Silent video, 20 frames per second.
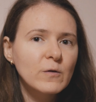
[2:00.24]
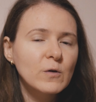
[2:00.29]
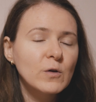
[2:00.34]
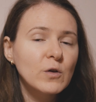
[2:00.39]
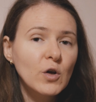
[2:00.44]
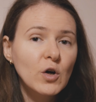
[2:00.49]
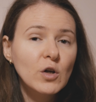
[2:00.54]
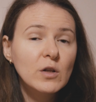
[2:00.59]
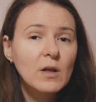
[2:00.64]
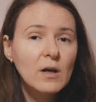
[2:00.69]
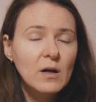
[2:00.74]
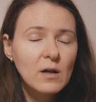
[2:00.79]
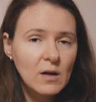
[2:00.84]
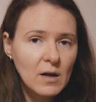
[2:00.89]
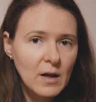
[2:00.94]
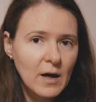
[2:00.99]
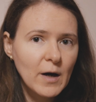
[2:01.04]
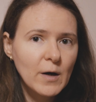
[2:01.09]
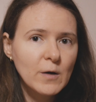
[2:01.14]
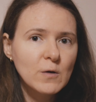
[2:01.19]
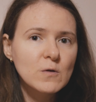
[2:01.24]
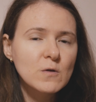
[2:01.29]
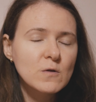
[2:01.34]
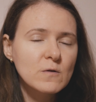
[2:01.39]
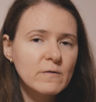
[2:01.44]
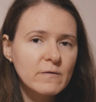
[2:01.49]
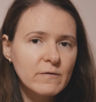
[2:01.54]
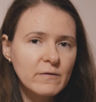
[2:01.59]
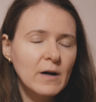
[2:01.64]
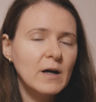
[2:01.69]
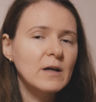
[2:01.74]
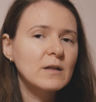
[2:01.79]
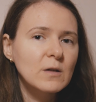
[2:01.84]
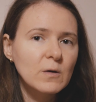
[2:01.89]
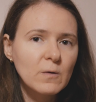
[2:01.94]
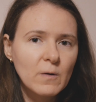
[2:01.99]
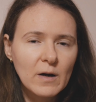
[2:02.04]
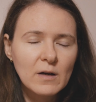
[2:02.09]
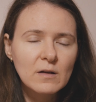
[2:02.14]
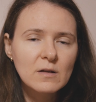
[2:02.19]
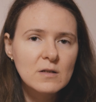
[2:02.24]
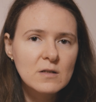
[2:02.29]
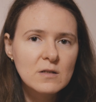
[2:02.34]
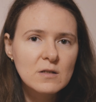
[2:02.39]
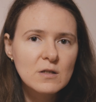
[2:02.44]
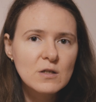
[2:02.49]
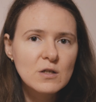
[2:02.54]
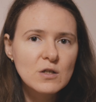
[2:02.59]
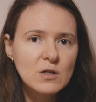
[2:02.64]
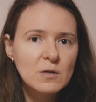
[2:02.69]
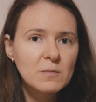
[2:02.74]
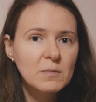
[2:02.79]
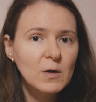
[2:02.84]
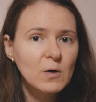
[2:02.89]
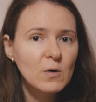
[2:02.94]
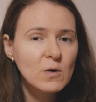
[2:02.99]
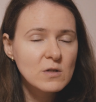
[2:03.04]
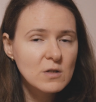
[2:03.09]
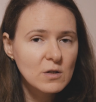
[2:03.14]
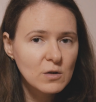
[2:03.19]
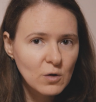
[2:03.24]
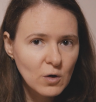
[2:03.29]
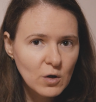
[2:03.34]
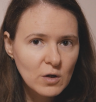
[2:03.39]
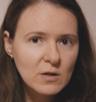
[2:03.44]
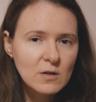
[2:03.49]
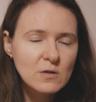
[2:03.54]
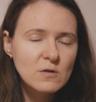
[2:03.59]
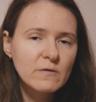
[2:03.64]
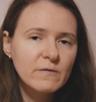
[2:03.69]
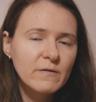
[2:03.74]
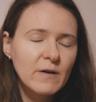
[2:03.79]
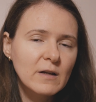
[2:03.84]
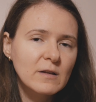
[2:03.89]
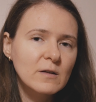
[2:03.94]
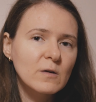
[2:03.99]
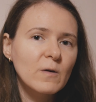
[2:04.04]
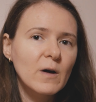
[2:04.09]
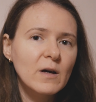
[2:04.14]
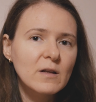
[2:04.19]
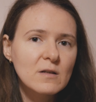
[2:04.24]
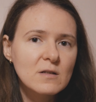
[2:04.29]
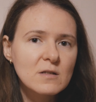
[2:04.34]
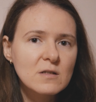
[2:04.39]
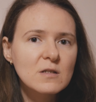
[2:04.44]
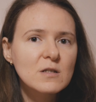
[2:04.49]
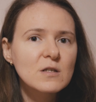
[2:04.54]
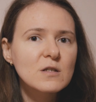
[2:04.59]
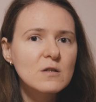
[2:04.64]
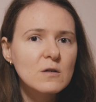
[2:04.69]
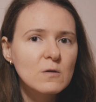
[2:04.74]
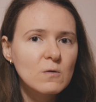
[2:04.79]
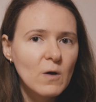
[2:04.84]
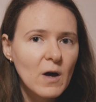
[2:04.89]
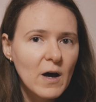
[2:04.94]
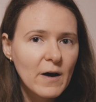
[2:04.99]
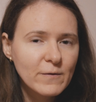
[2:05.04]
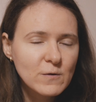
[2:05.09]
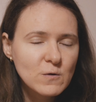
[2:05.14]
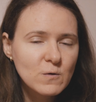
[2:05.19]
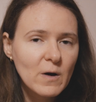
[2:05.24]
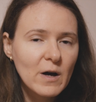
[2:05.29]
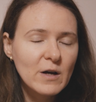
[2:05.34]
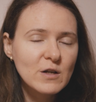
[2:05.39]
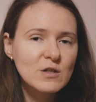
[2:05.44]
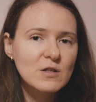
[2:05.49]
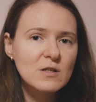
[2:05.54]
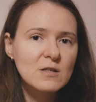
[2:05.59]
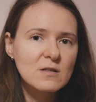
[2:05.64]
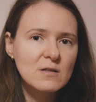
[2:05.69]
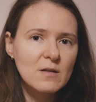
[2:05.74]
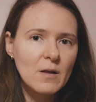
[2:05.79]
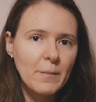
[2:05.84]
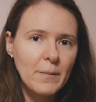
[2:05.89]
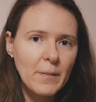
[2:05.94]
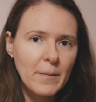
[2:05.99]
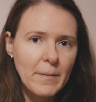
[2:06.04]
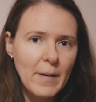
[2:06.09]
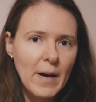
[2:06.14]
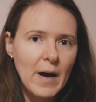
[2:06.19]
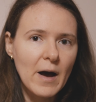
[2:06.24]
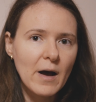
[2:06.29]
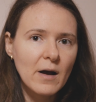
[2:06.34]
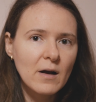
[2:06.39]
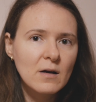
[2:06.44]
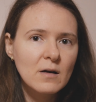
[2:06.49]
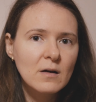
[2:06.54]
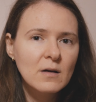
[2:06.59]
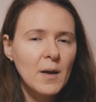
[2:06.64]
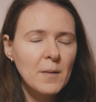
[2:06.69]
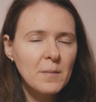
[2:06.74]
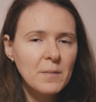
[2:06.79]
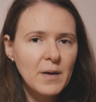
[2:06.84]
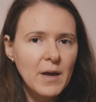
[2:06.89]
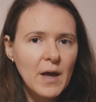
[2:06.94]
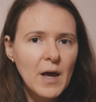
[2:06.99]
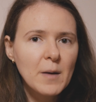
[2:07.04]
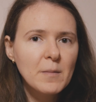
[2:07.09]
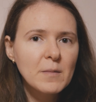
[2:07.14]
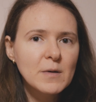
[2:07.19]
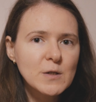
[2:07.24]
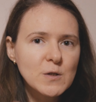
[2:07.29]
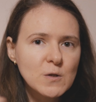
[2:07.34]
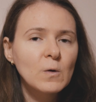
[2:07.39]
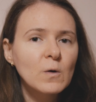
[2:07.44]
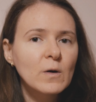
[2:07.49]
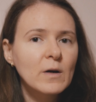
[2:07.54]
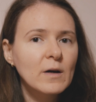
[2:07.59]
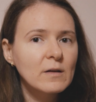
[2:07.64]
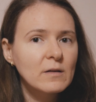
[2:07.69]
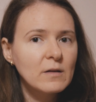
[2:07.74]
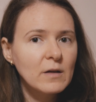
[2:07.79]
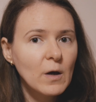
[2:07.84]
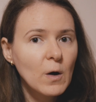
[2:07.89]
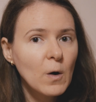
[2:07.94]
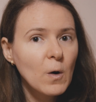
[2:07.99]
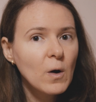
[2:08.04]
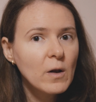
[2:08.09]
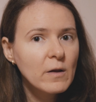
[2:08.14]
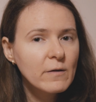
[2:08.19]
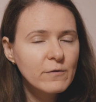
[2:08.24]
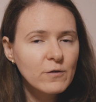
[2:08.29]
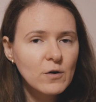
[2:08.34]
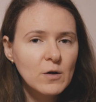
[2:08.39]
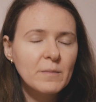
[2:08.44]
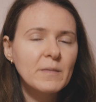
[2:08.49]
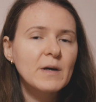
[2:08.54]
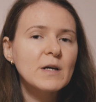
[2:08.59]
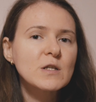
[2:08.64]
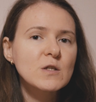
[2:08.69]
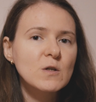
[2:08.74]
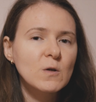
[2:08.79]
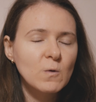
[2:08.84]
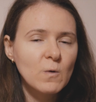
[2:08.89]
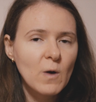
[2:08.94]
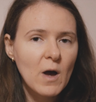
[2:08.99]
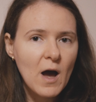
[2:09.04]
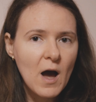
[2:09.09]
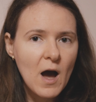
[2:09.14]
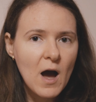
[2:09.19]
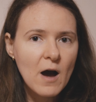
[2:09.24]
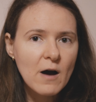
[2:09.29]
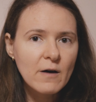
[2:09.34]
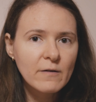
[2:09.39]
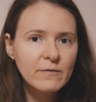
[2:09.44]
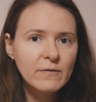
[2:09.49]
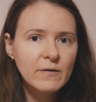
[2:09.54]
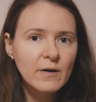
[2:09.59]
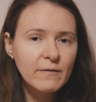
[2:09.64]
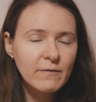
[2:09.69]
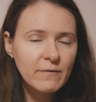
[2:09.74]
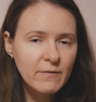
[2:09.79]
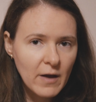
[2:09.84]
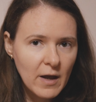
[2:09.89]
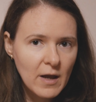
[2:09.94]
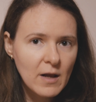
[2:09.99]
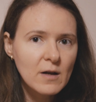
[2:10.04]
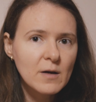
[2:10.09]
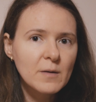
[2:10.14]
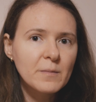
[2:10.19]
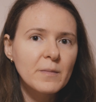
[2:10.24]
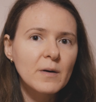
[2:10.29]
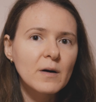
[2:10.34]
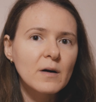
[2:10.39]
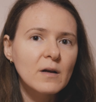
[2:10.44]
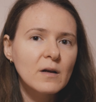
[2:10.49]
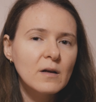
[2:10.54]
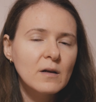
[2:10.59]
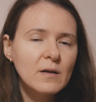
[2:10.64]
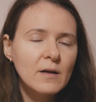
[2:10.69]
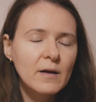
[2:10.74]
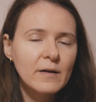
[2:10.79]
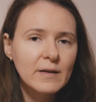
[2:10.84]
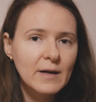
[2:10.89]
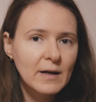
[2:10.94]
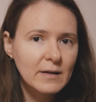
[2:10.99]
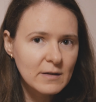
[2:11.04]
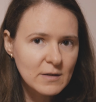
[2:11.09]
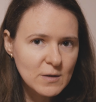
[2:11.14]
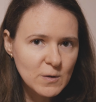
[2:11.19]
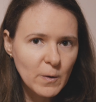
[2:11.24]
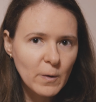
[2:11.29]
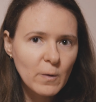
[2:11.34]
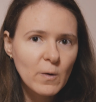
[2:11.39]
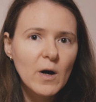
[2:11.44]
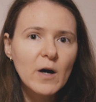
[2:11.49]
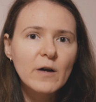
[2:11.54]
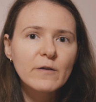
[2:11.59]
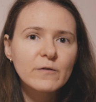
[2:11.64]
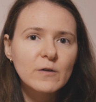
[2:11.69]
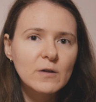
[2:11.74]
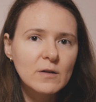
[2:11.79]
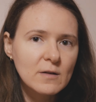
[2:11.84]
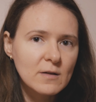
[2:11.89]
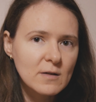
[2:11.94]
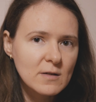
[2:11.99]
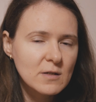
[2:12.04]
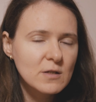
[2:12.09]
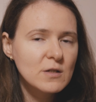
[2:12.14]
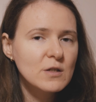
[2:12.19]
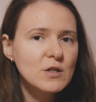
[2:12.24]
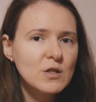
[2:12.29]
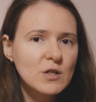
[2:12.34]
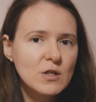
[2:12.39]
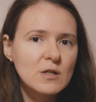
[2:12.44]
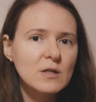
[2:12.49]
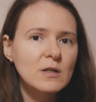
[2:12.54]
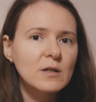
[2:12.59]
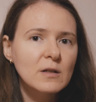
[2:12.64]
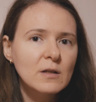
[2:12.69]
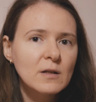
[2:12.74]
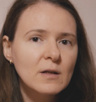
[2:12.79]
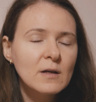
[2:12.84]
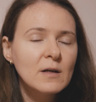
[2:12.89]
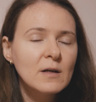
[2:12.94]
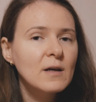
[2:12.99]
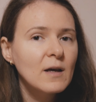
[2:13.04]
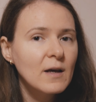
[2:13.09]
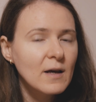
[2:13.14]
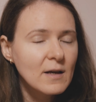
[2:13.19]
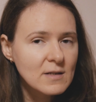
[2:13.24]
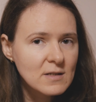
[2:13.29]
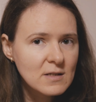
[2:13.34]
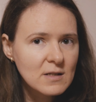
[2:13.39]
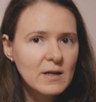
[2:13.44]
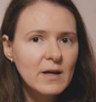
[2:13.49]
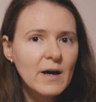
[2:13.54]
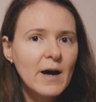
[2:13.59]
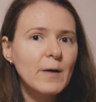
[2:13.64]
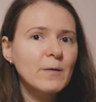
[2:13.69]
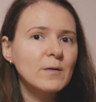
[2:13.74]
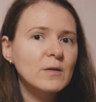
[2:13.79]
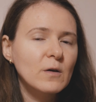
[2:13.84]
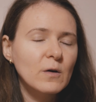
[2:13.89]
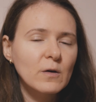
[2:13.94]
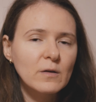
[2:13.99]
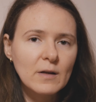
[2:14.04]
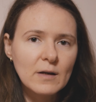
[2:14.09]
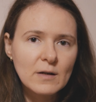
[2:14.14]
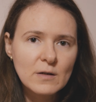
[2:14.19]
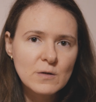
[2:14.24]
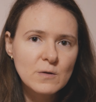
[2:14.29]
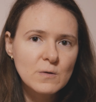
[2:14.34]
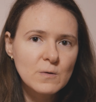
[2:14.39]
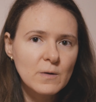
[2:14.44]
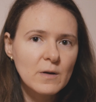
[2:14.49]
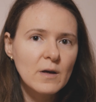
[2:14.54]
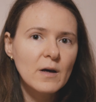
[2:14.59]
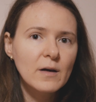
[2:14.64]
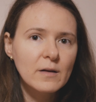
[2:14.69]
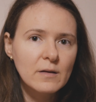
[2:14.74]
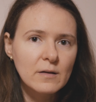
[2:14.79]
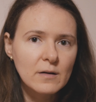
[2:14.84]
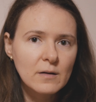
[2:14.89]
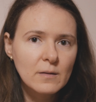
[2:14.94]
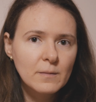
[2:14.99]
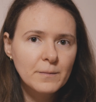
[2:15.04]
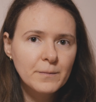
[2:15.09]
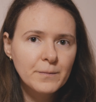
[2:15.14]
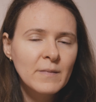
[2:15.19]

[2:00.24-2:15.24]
will not allow you to find the right decision, because in order to find the right decision, you have to actually step back and be able to look at the all information you have available and that is required for the decision and see how it connects together.